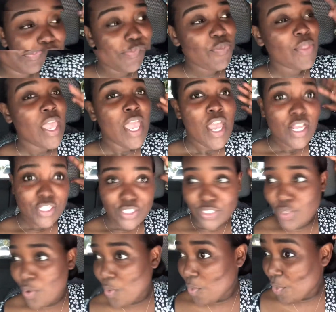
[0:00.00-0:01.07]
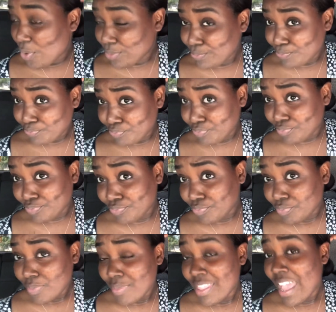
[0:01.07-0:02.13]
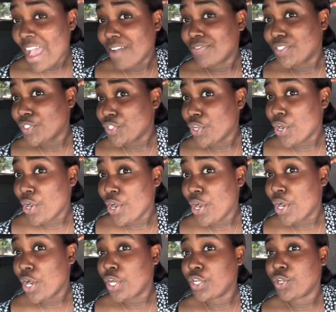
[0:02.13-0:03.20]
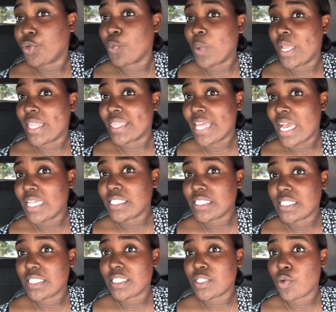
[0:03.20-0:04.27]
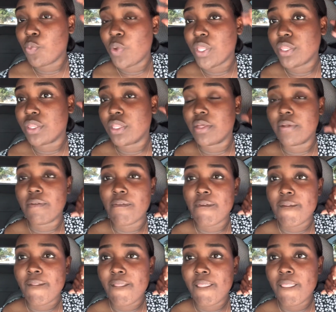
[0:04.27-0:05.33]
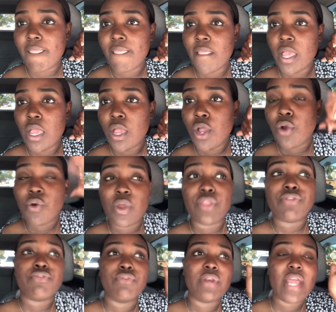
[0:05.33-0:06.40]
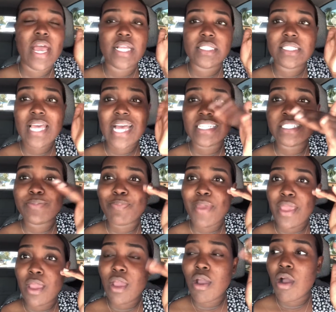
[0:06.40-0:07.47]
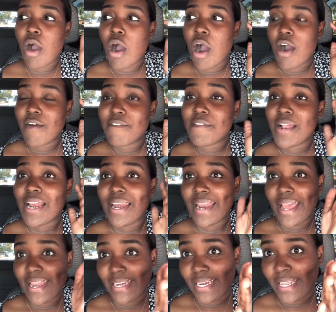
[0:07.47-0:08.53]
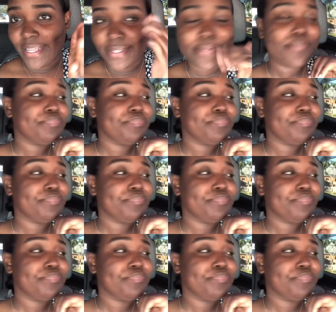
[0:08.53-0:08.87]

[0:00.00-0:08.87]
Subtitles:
ma'am. So after doing that, with the going through that aspect of landing,